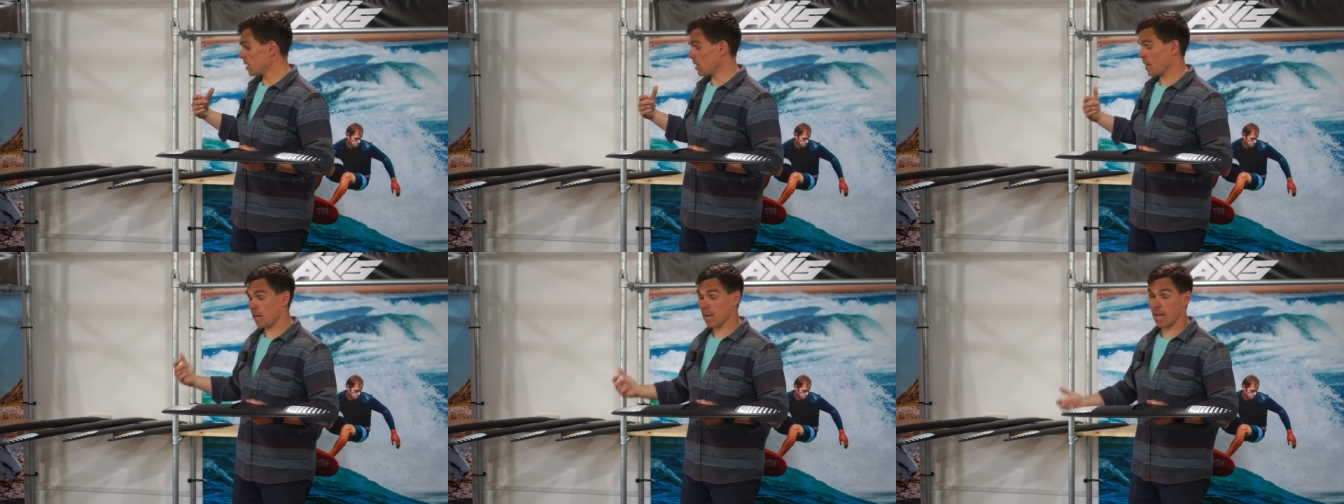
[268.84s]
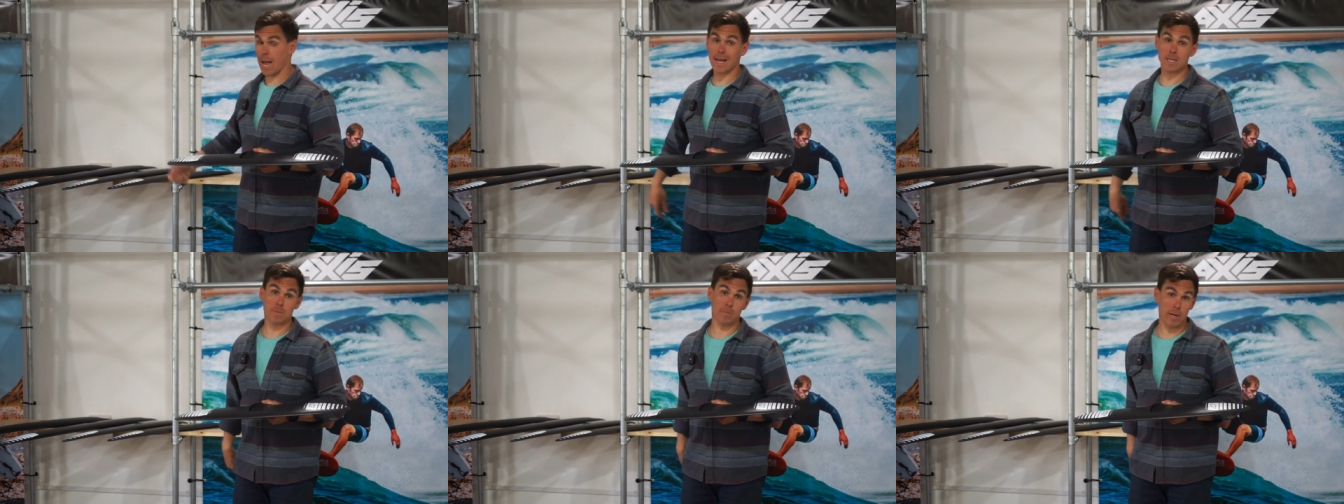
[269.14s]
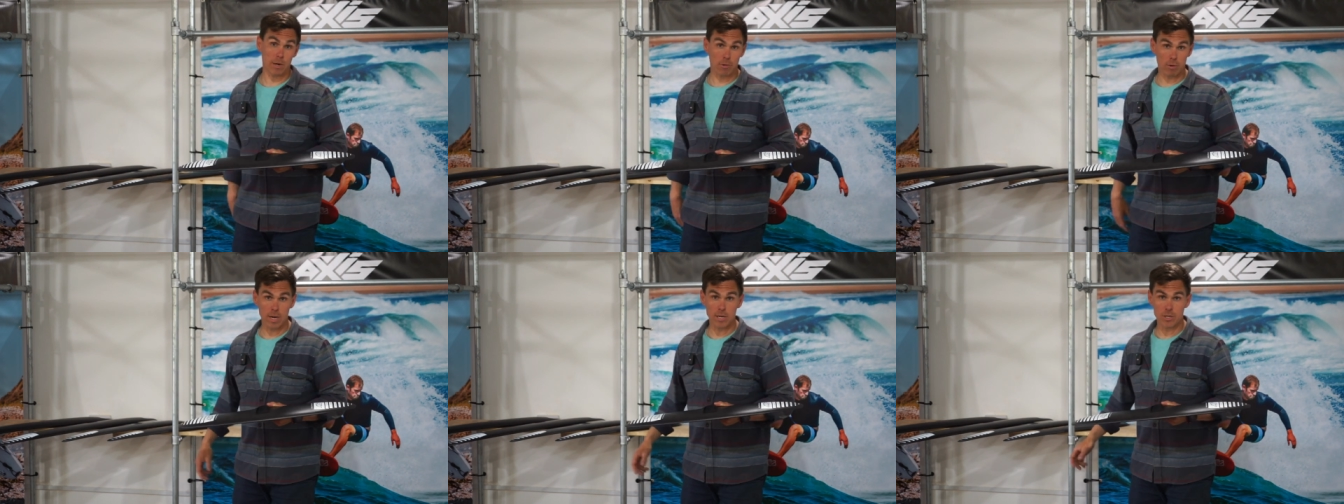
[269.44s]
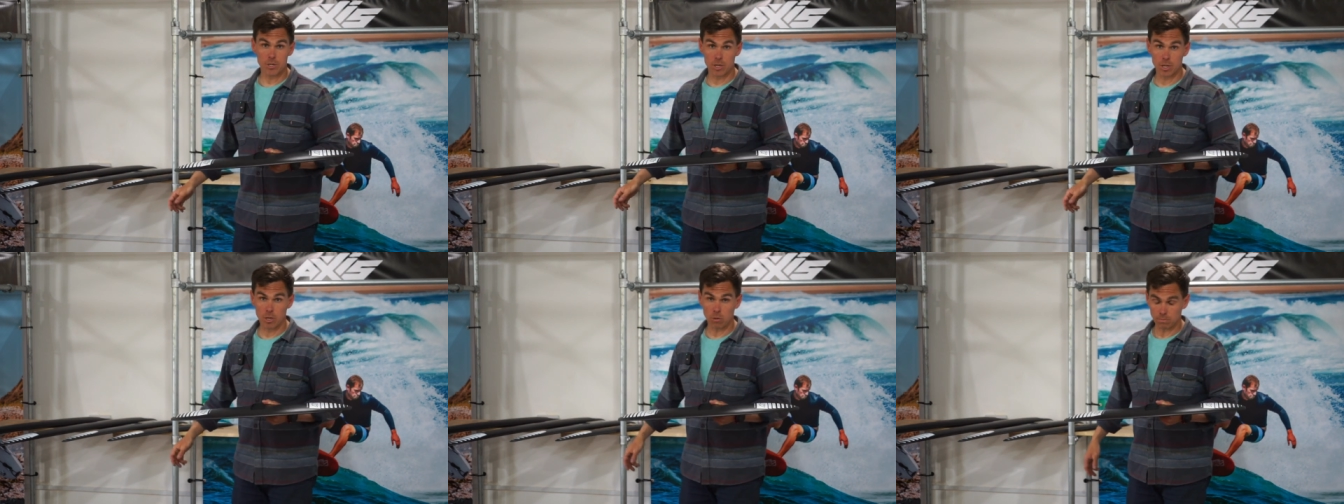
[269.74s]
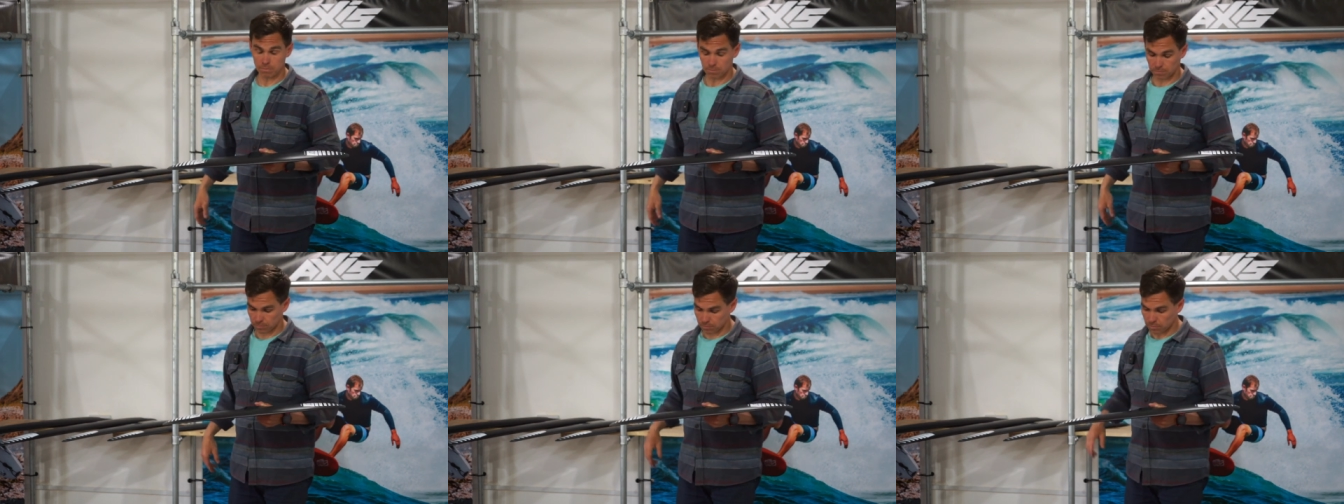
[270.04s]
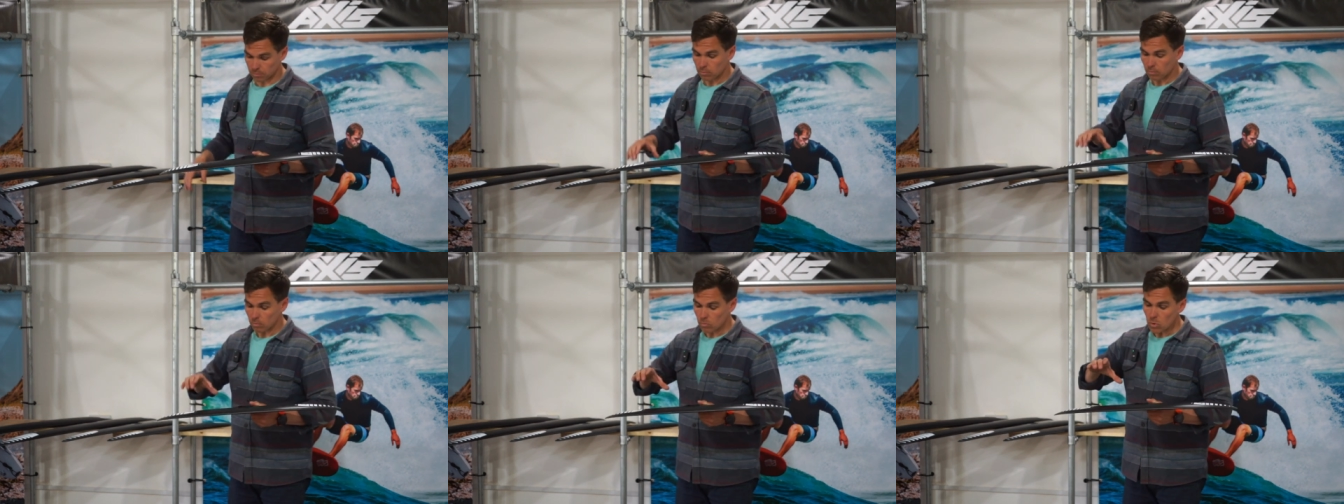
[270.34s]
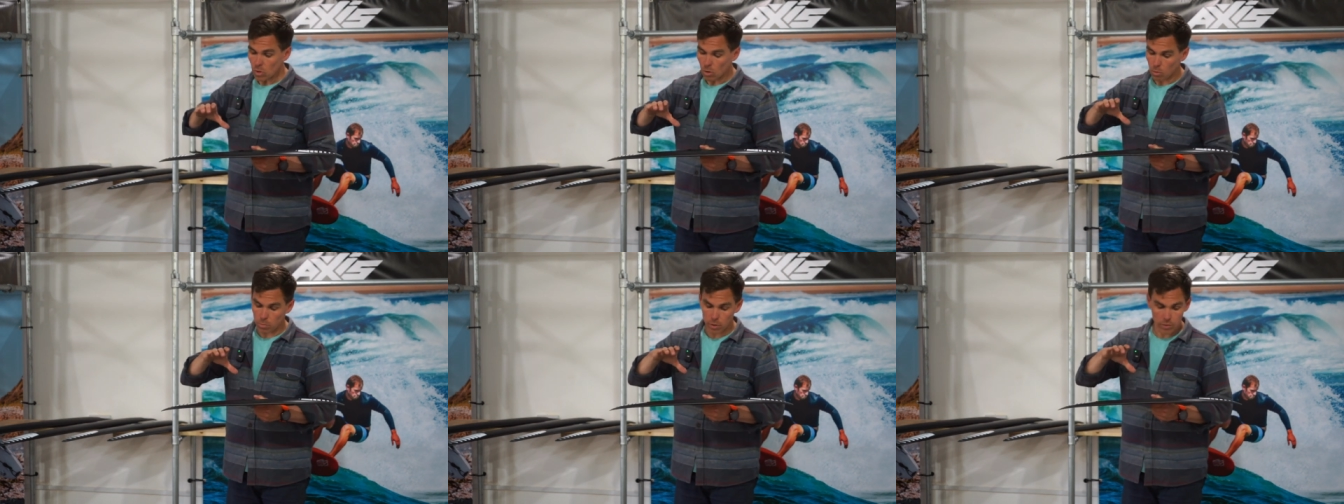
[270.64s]
uh, aspect ratio.
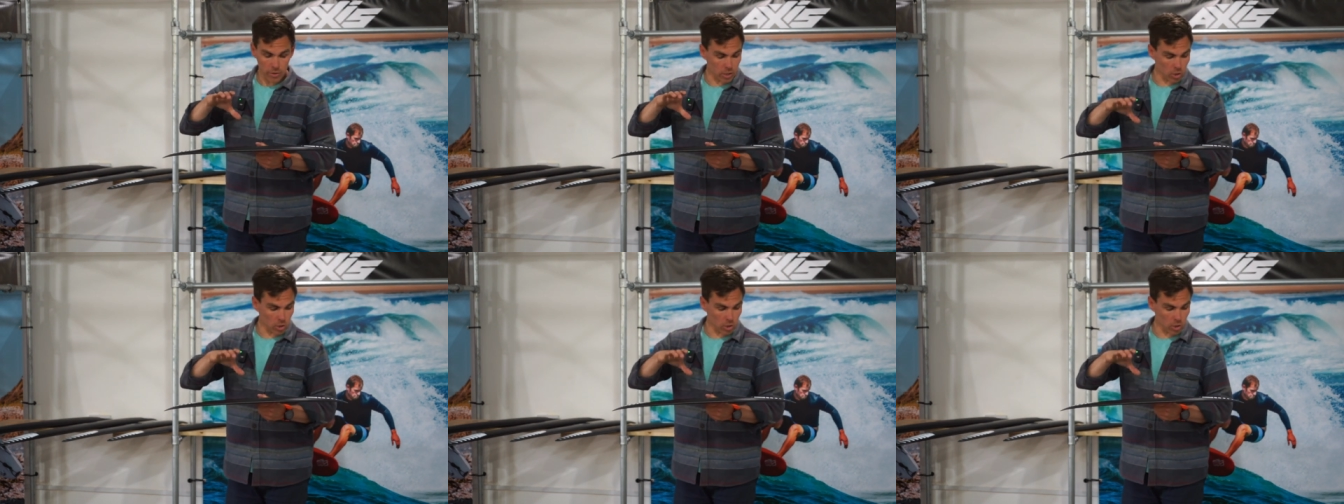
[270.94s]
But